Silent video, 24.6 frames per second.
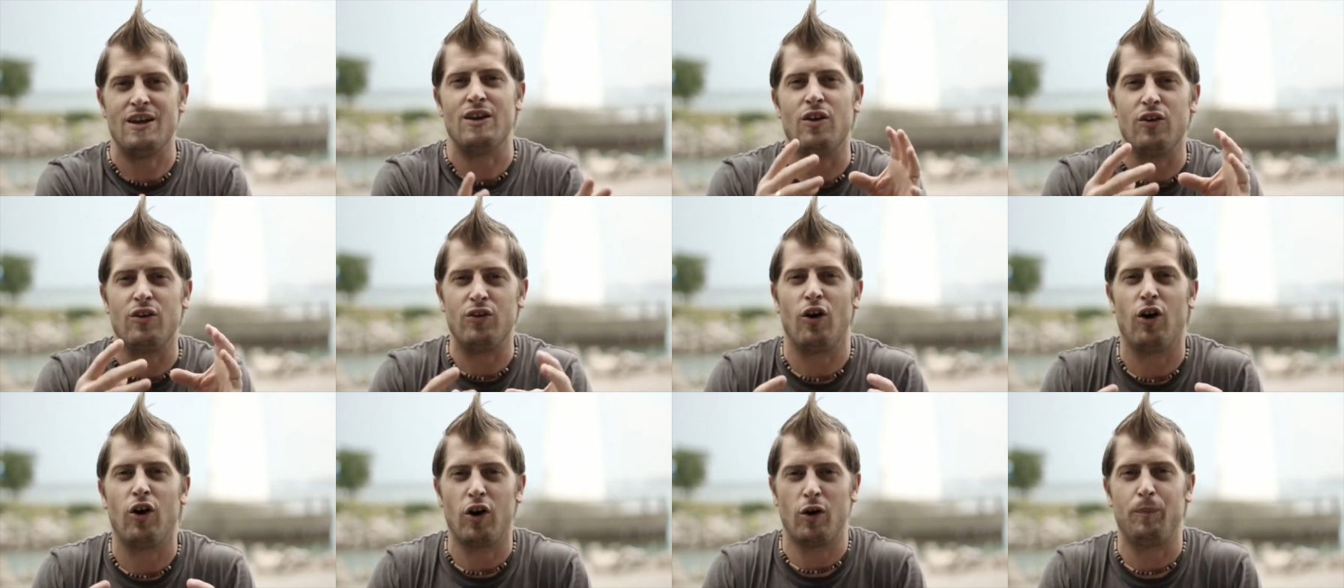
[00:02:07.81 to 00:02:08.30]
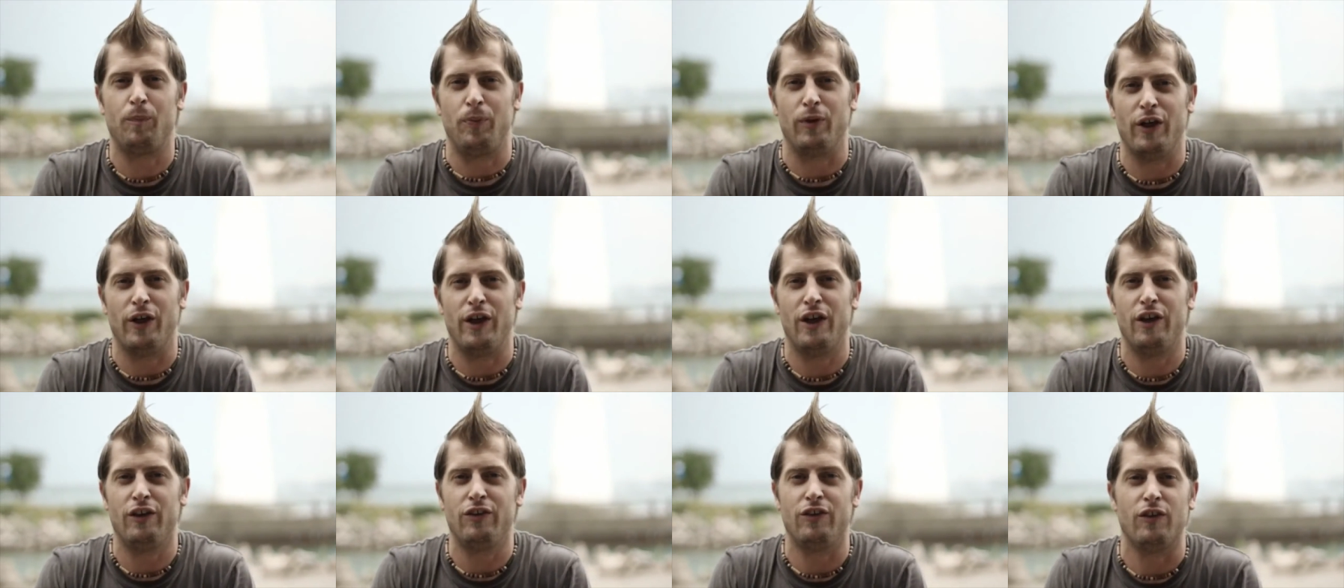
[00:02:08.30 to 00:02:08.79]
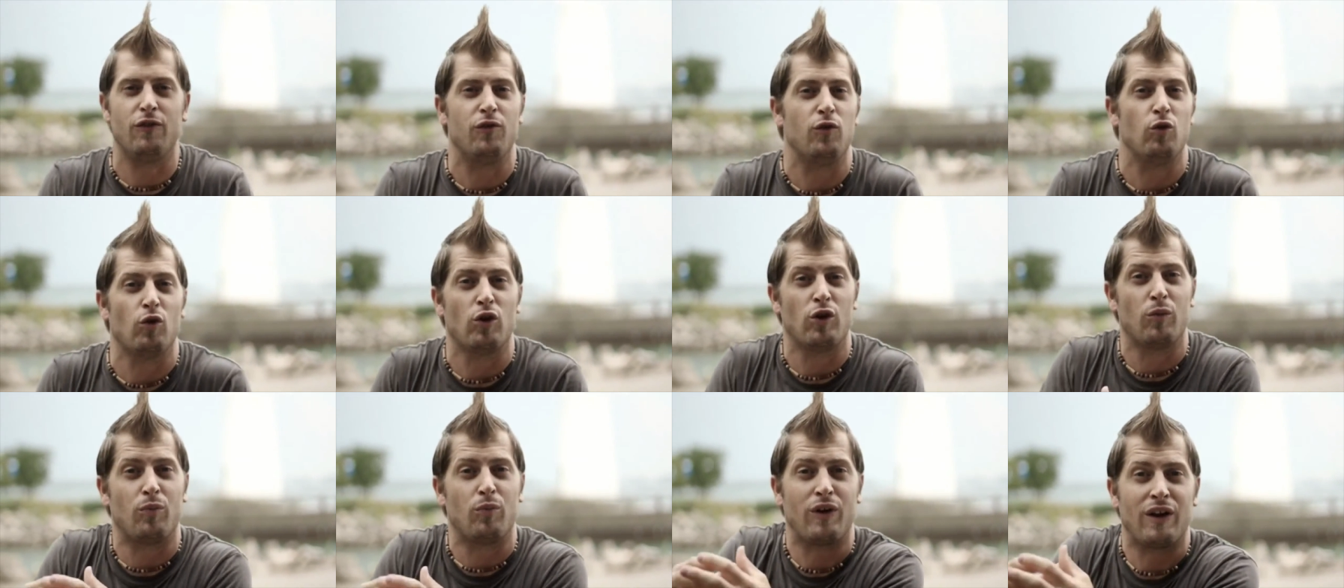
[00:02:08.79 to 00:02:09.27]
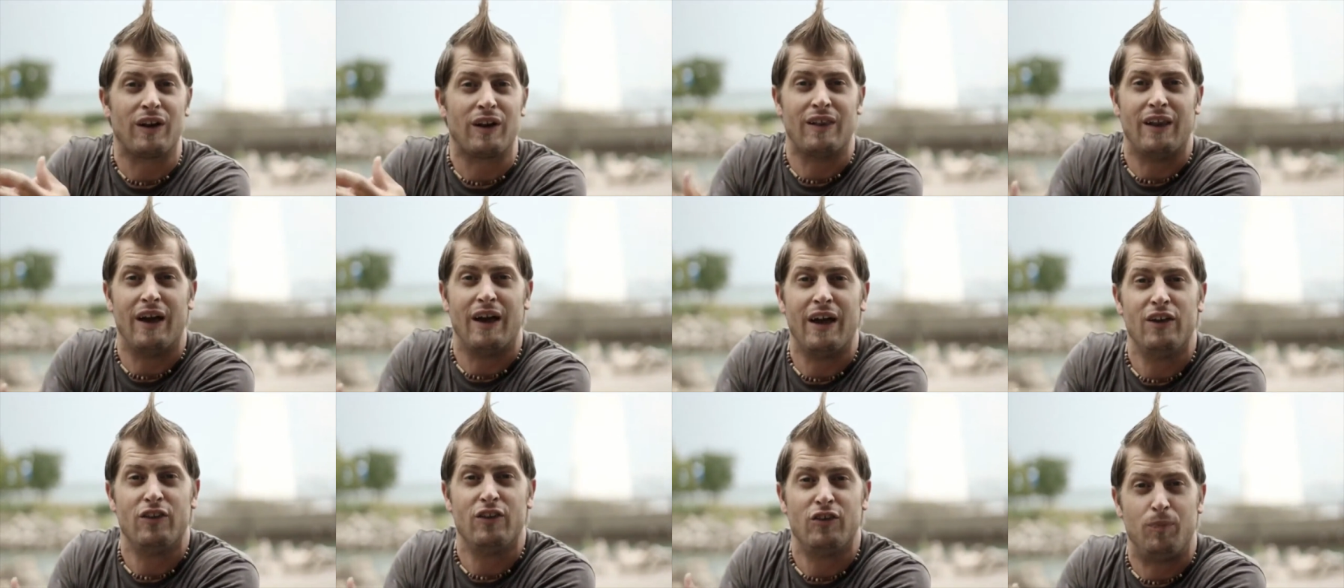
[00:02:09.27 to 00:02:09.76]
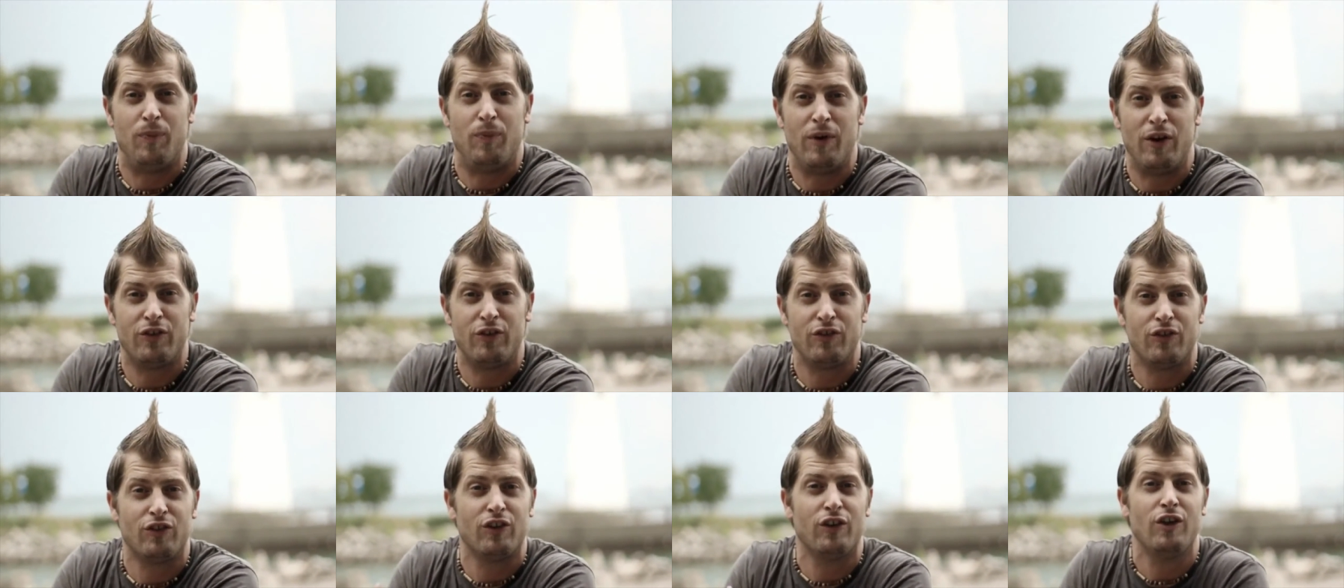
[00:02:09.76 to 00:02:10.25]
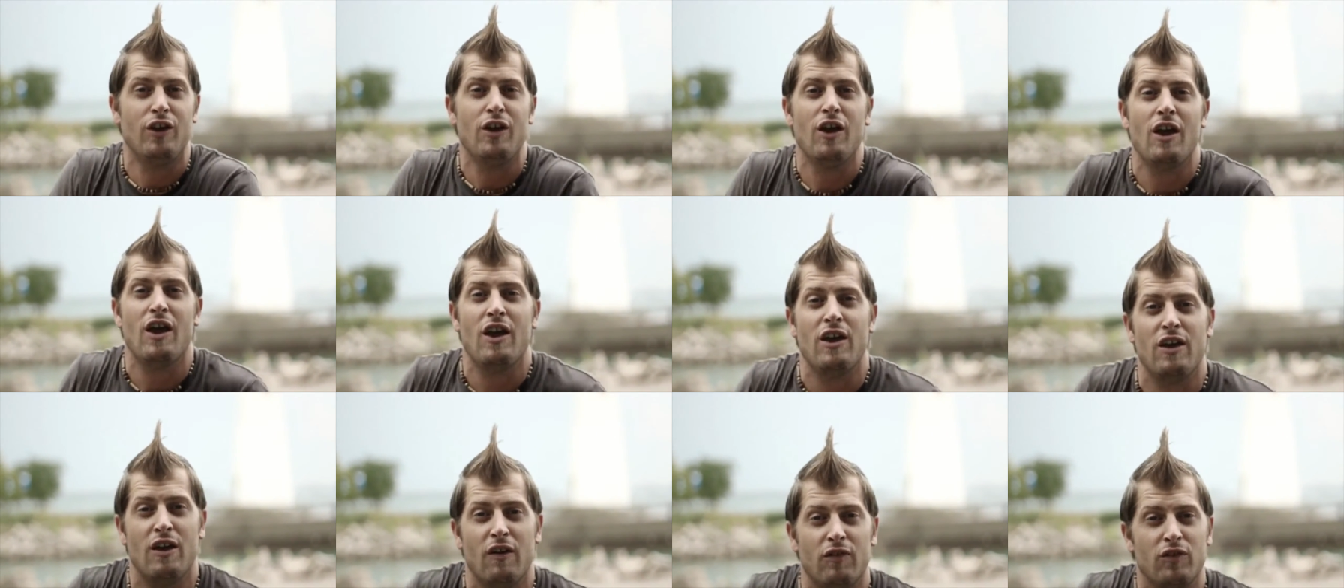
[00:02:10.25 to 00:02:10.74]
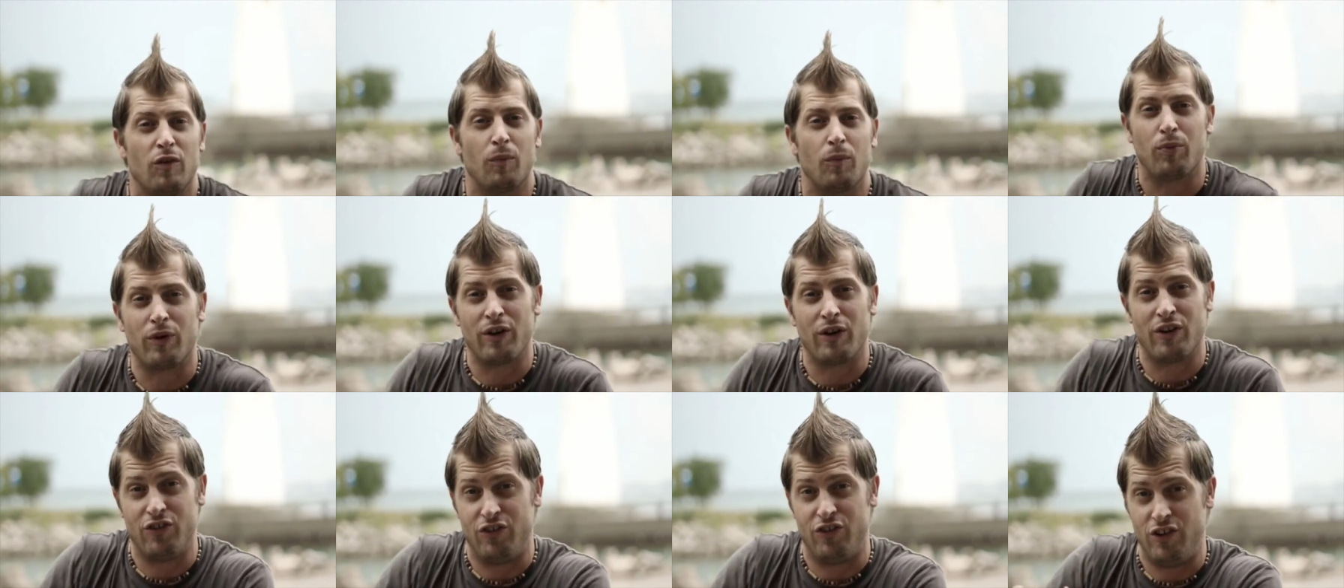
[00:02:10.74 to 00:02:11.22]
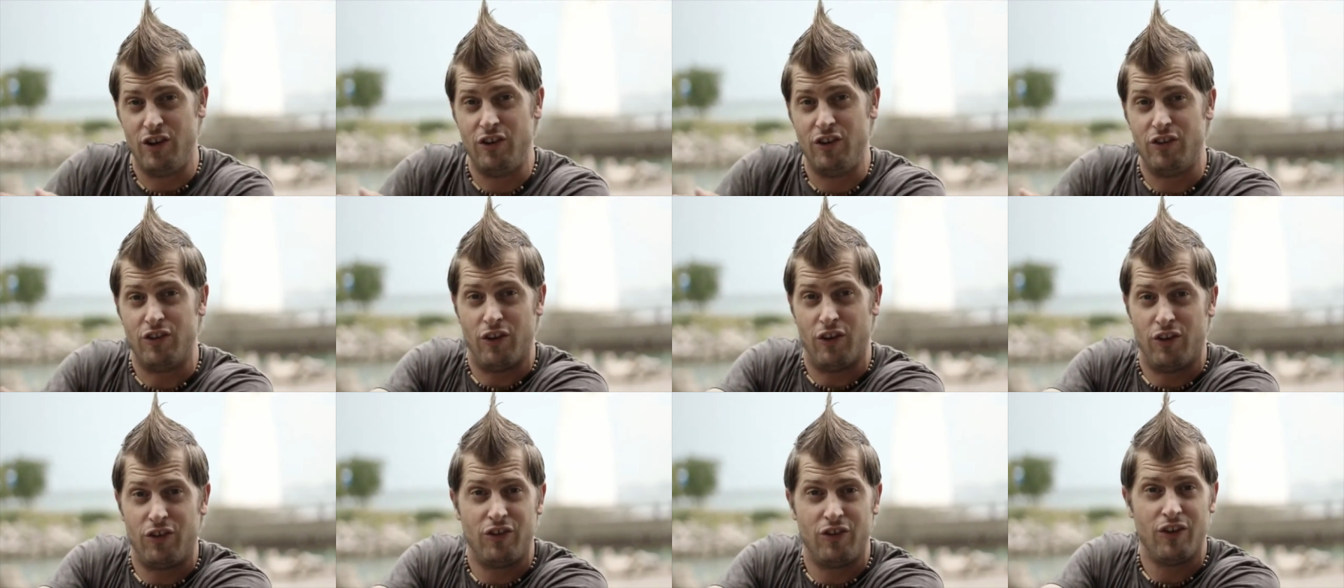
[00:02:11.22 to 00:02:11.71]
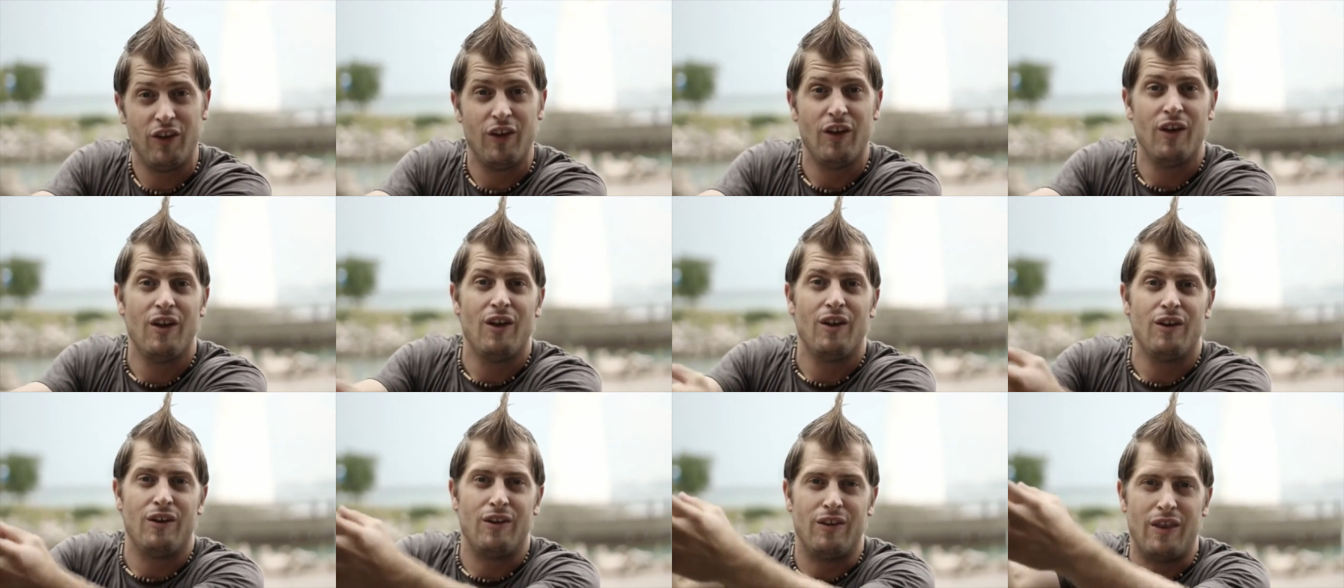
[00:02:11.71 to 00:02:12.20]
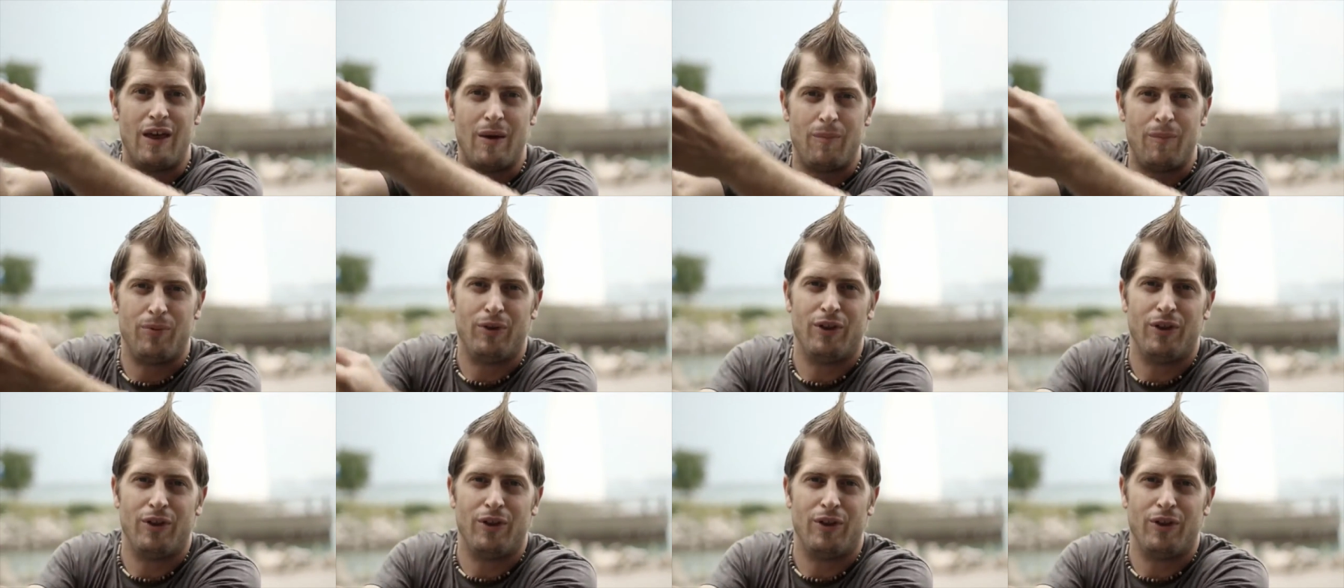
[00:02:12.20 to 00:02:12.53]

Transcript: In a dark place, if you want to bring light spiritually, you have to bring Jesus to that